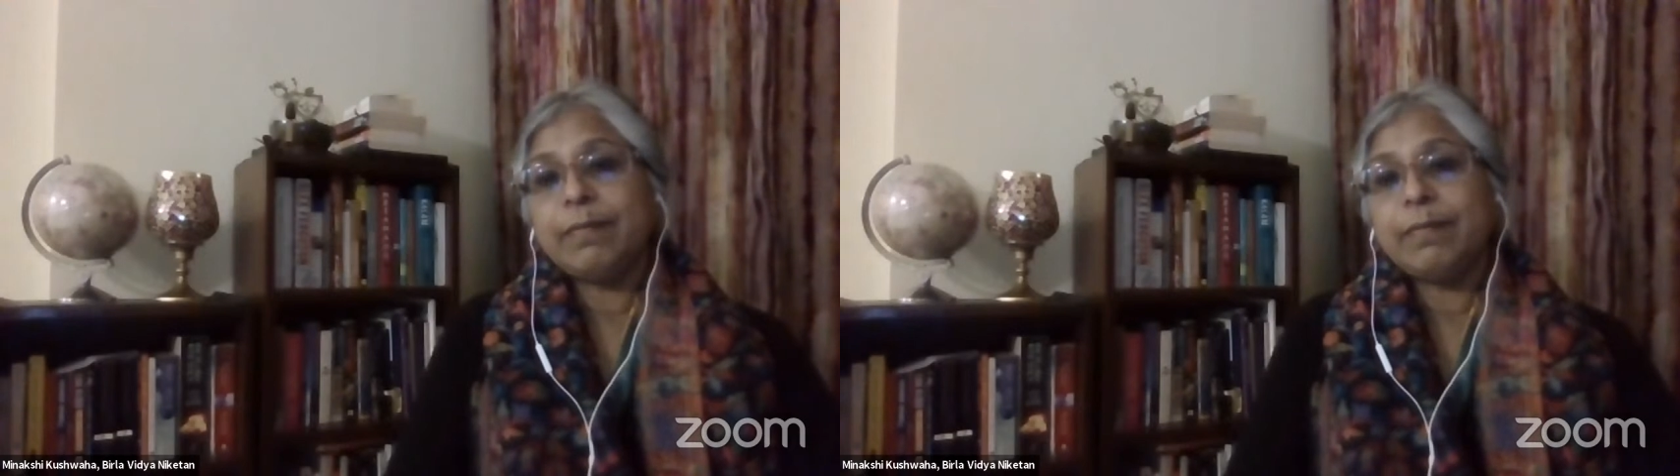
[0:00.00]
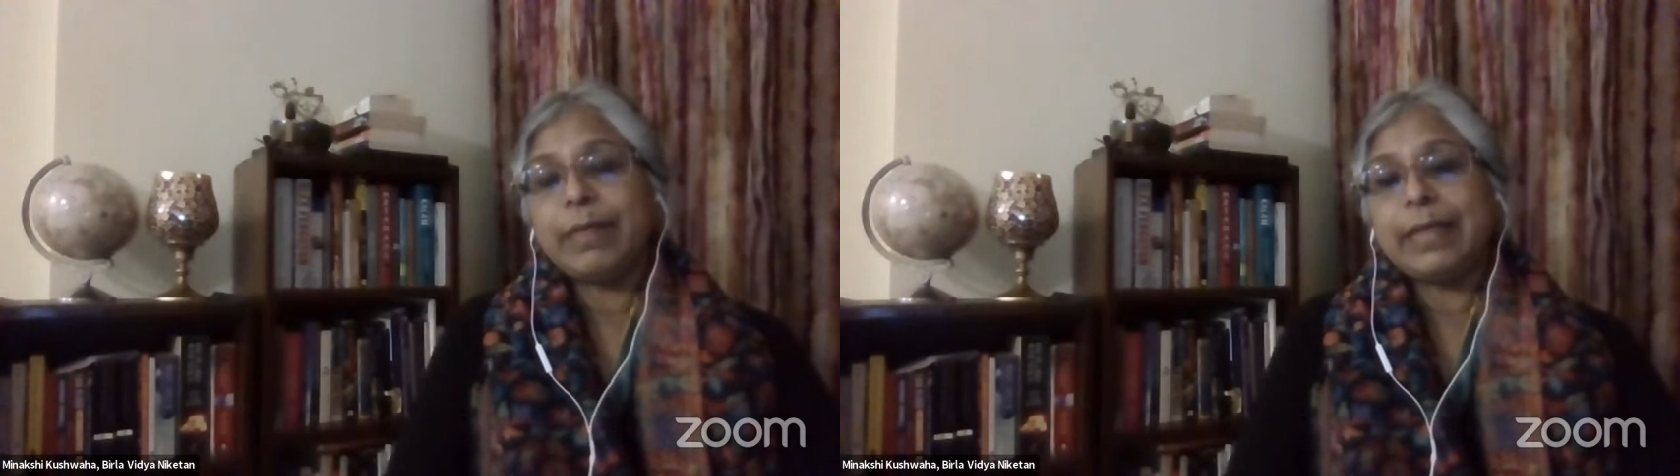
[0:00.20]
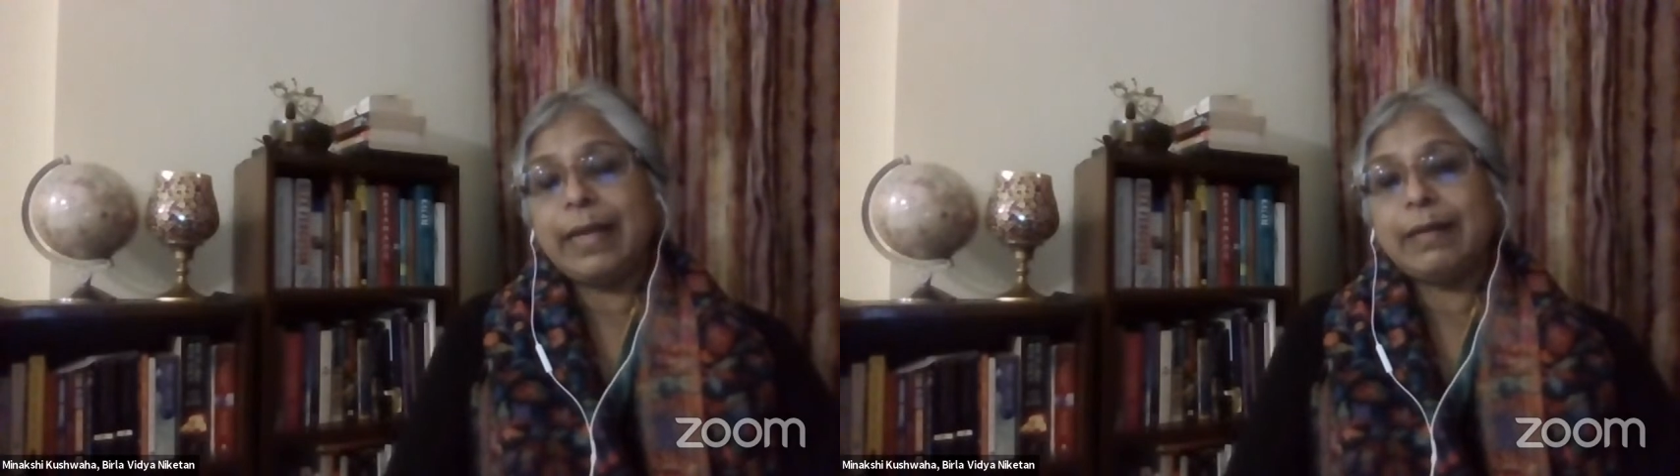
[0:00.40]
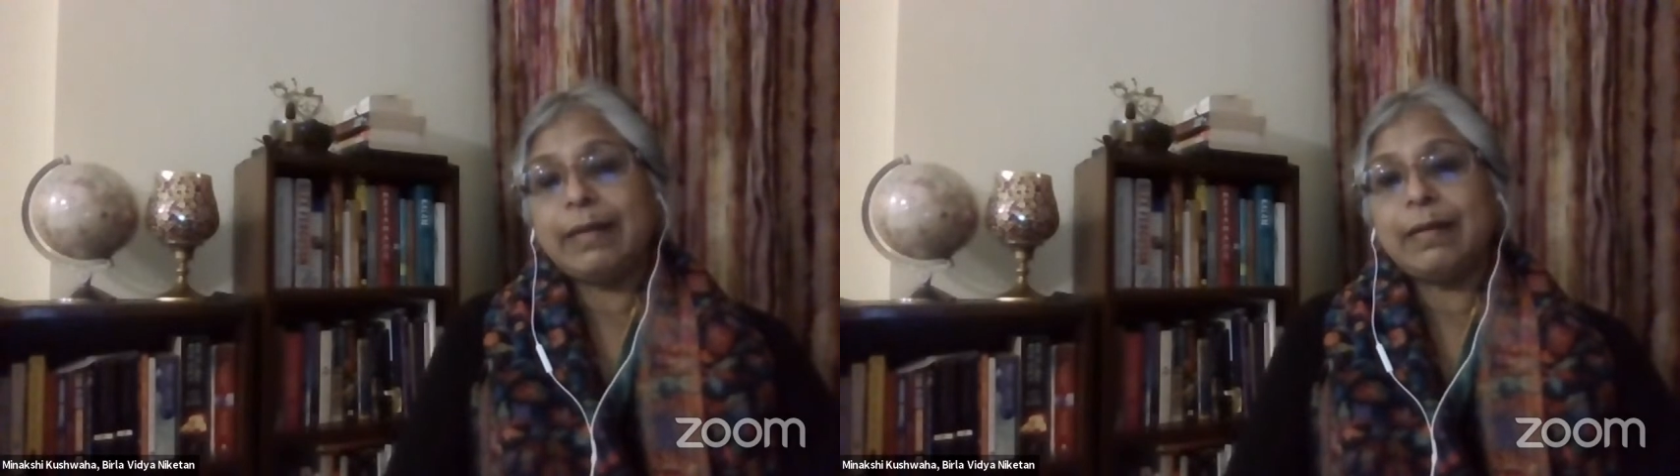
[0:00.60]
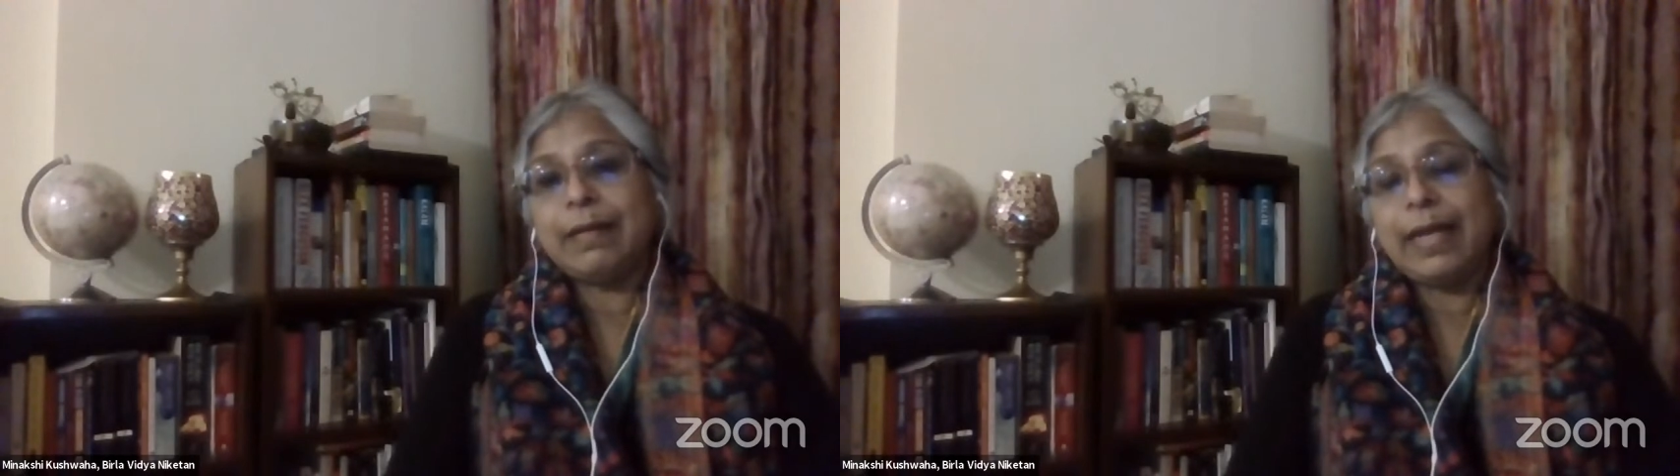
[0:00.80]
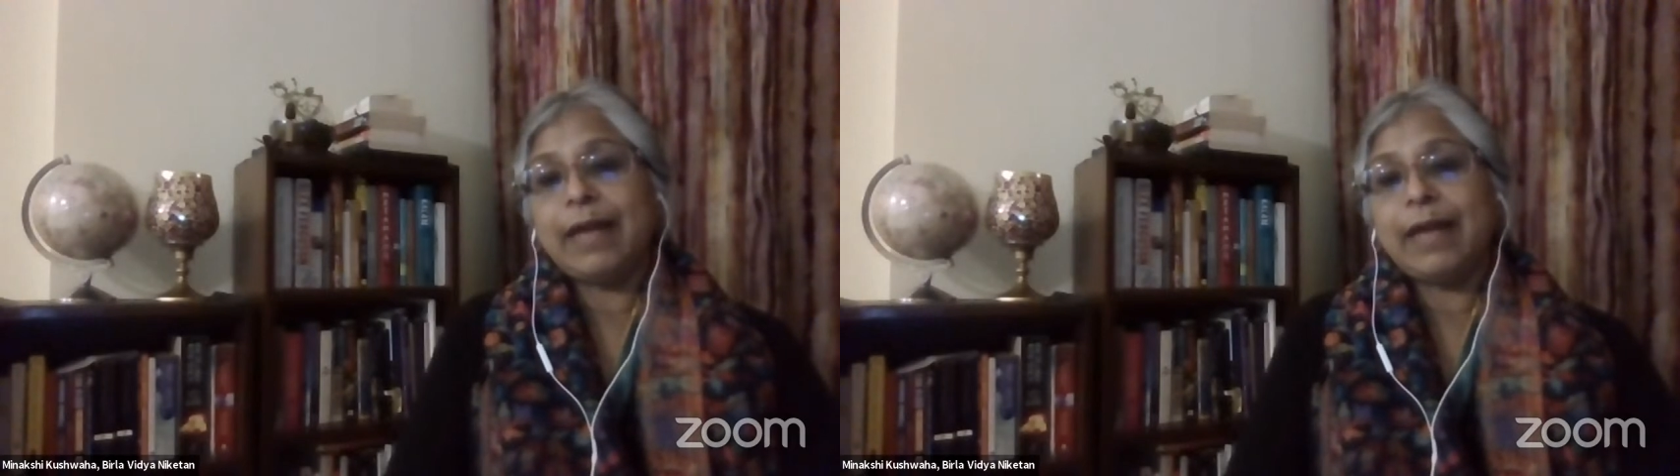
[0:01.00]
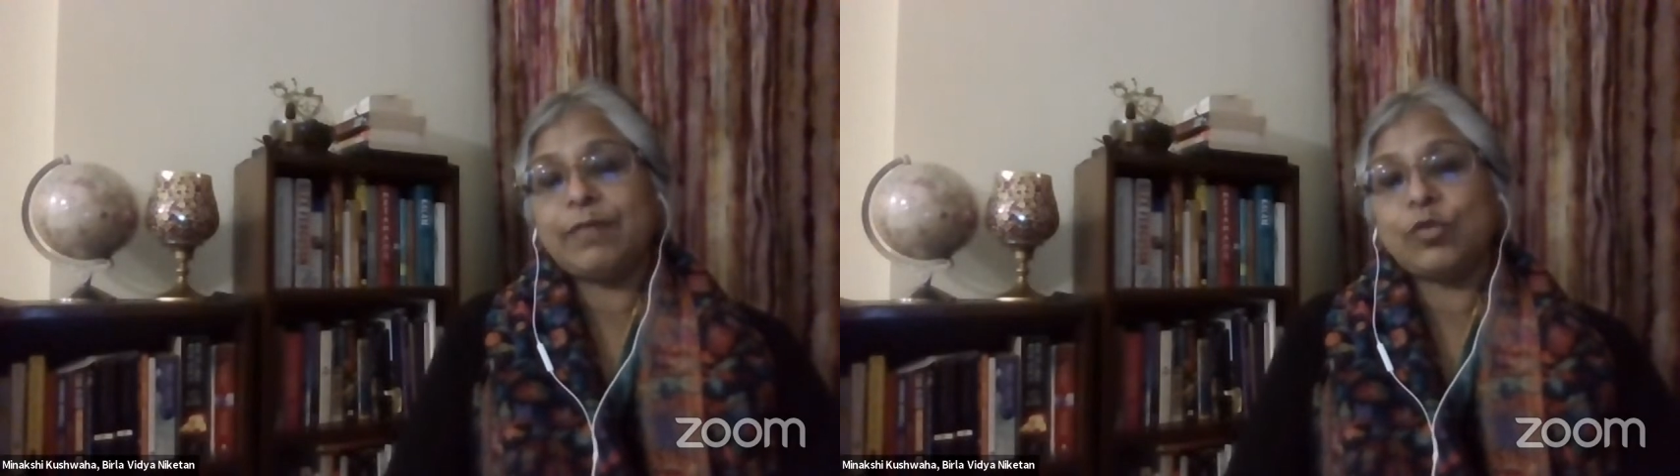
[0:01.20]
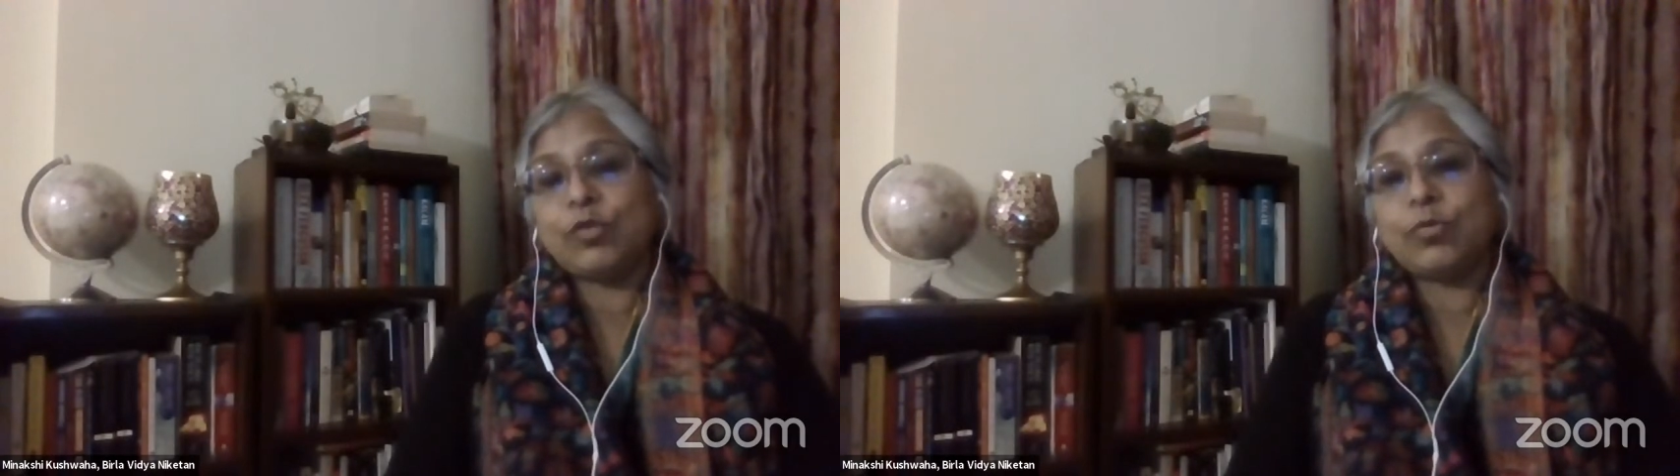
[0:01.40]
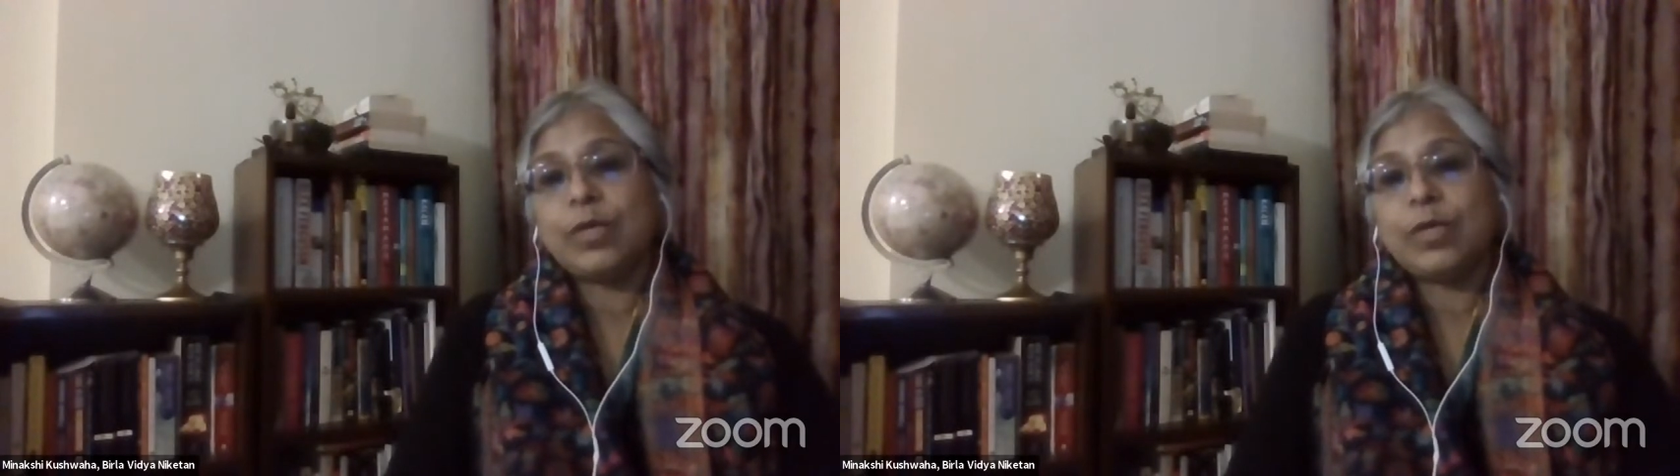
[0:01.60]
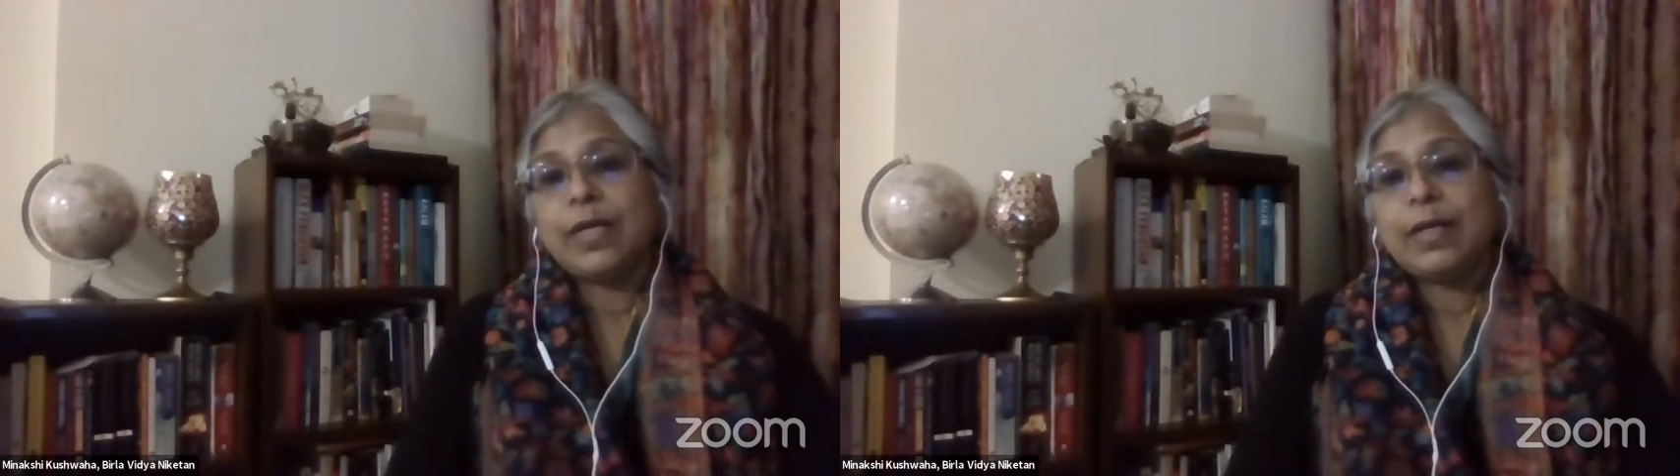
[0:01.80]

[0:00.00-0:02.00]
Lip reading: but then they have to